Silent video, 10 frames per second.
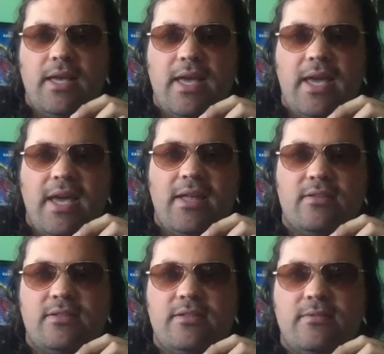
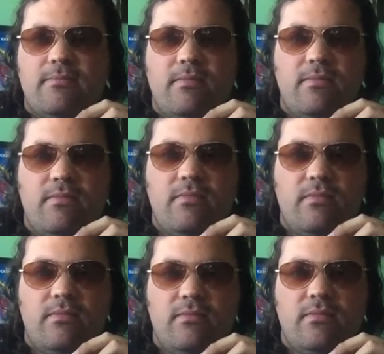And
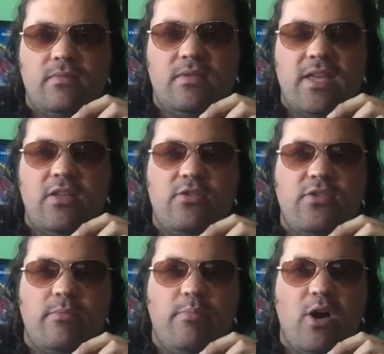then they're
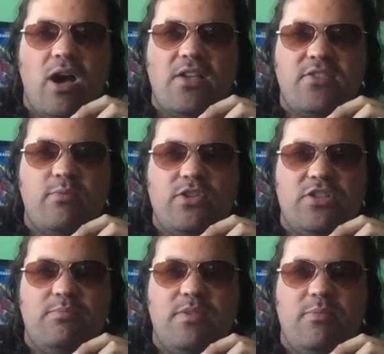their boss, which
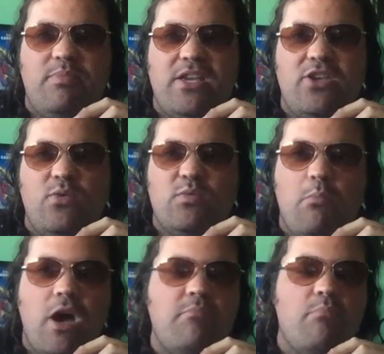is this big, huge
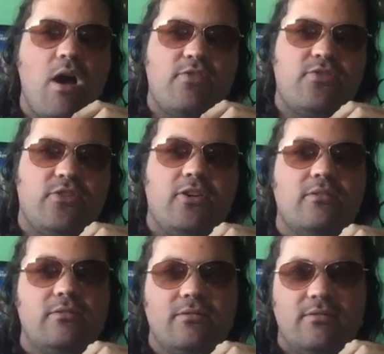mud monster.
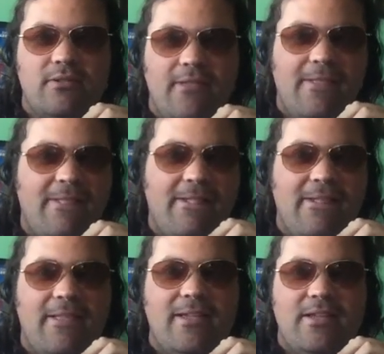
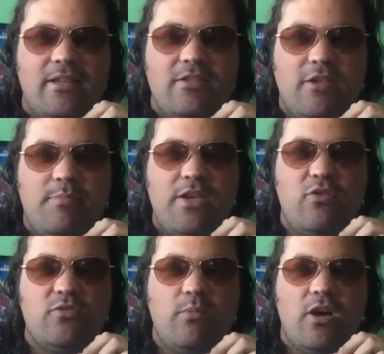This big,
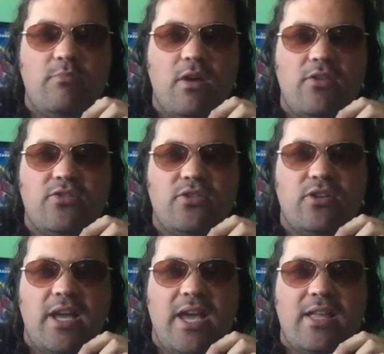huge mud
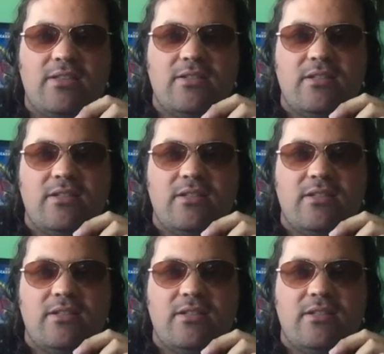monster, and